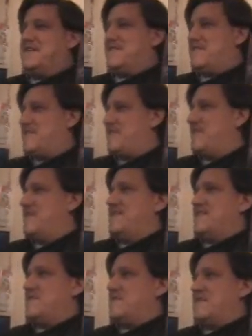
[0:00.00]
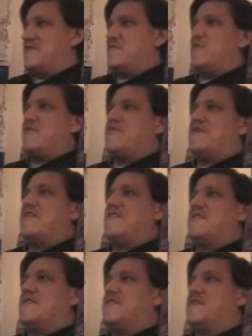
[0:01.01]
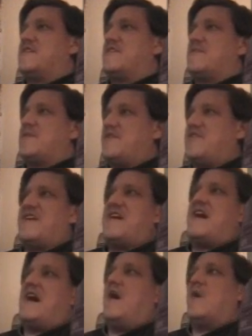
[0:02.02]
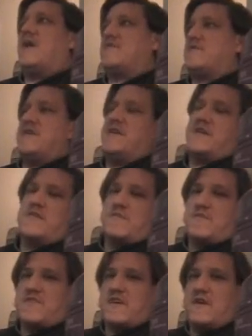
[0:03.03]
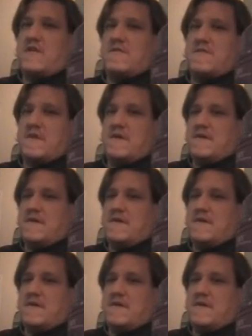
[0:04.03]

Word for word: it's just, there's nothing more funny than listening to somebody say ow after hitting themselves.